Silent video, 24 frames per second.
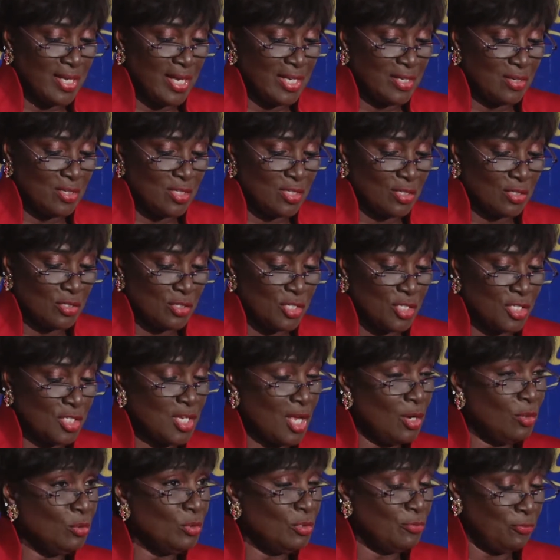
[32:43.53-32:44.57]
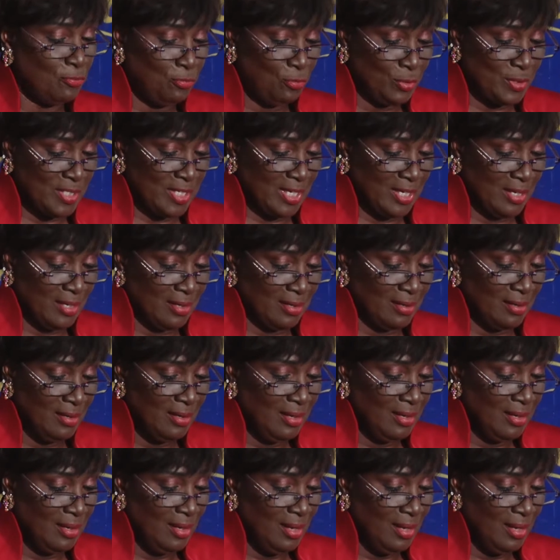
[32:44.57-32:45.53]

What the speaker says: to get us on sound footing.